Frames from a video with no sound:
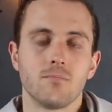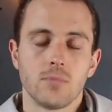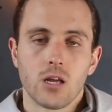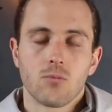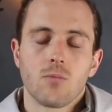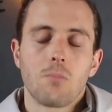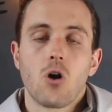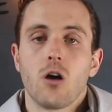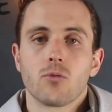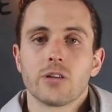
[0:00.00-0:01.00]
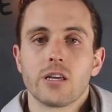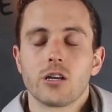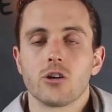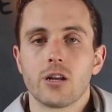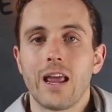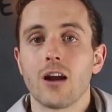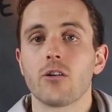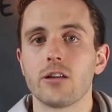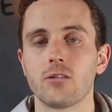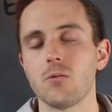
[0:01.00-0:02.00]
you know, I'm not really in a good
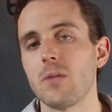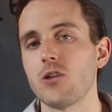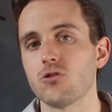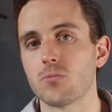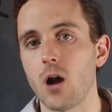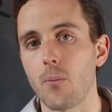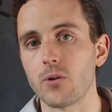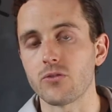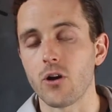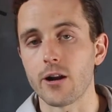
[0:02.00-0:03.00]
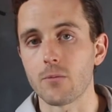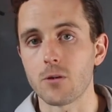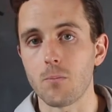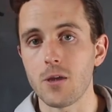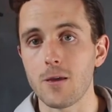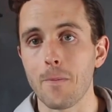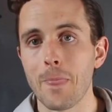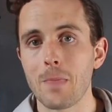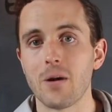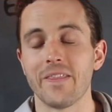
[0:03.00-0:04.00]
area to be managing properties on Airbnb.
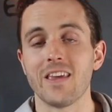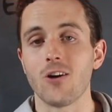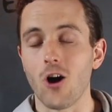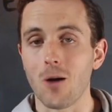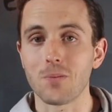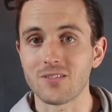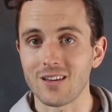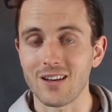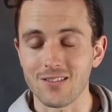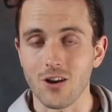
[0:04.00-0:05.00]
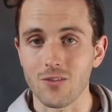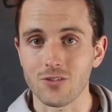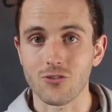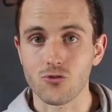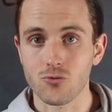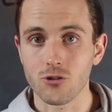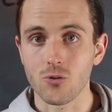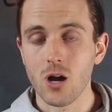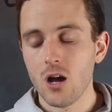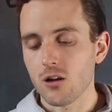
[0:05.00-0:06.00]
But the opposite is often true.